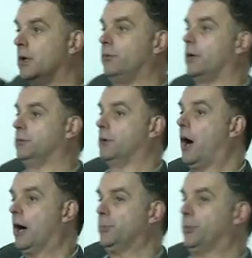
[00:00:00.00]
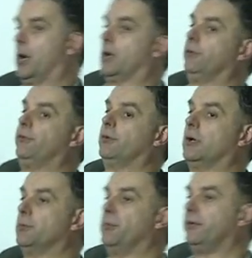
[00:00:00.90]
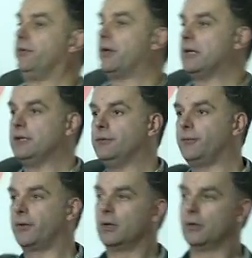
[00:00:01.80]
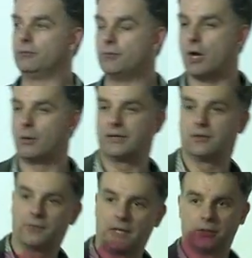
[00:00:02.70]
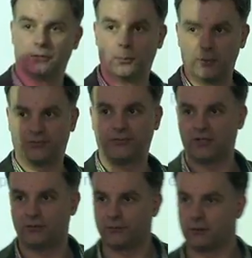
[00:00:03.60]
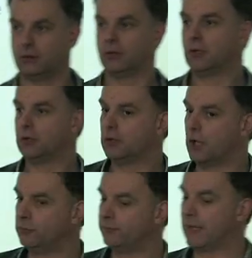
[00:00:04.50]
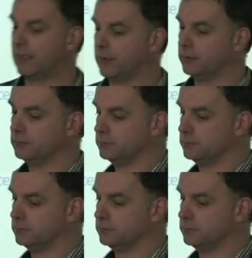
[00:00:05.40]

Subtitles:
So high price and perceived no added value or perceived low value.